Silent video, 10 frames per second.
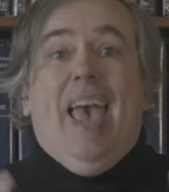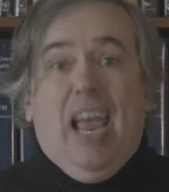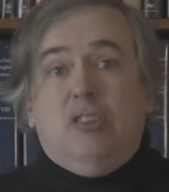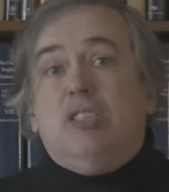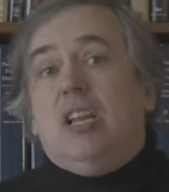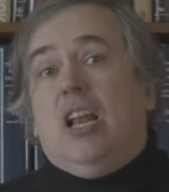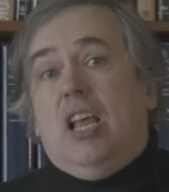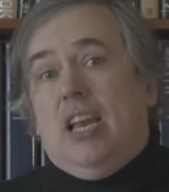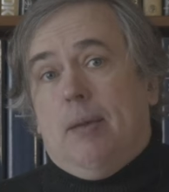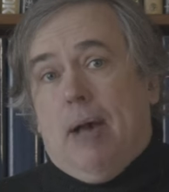interested in
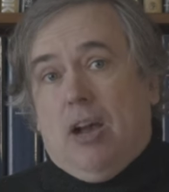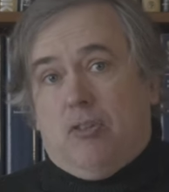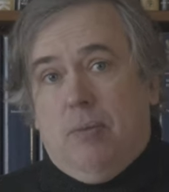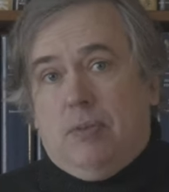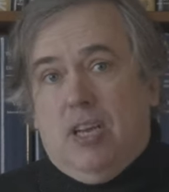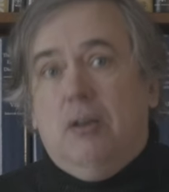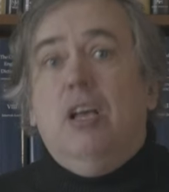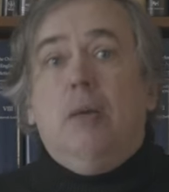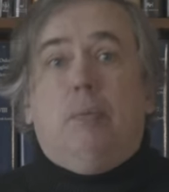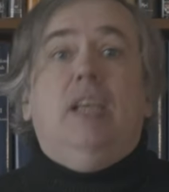learning about crypto,
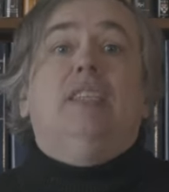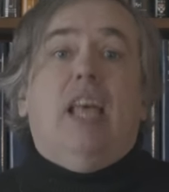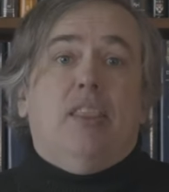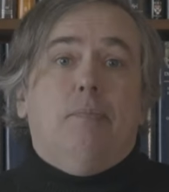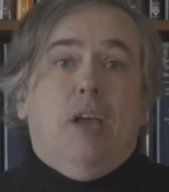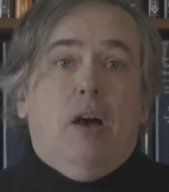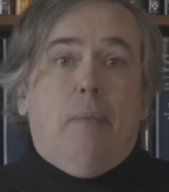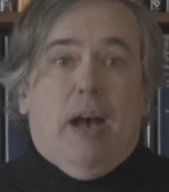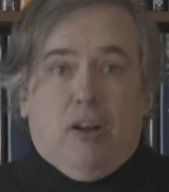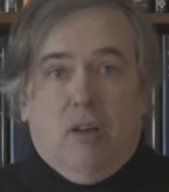please let them know
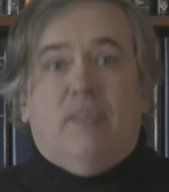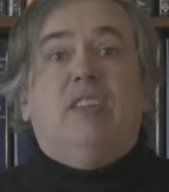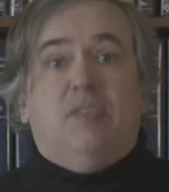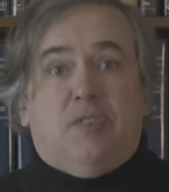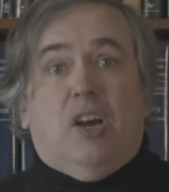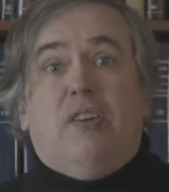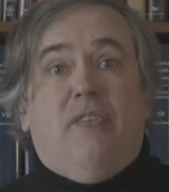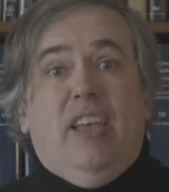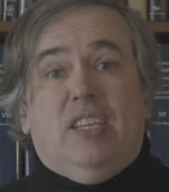about COVID cryptography.